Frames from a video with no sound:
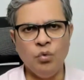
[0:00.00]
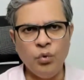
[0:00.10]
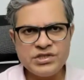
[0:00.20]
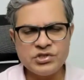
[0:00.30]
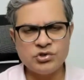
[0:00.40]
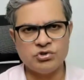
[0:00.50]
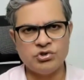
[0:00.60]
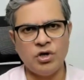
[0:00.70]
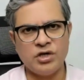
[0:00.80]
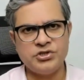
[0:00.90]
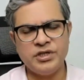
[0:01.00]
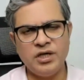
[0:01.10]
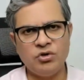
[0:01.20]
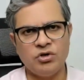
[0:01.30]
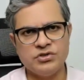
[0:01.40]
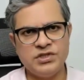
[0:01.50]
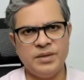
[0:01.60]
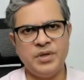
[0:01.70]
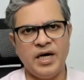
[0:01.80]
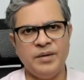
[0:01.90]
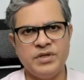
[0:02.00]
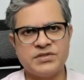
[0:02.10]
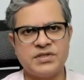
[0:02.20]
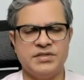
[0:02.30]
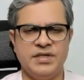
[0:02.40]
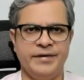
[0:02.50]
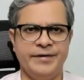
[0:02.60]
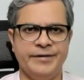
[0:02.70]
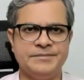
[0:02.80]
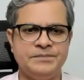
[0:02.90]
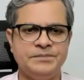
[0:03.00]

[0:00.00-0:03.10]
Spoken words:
Which sociological concept I am discussing here?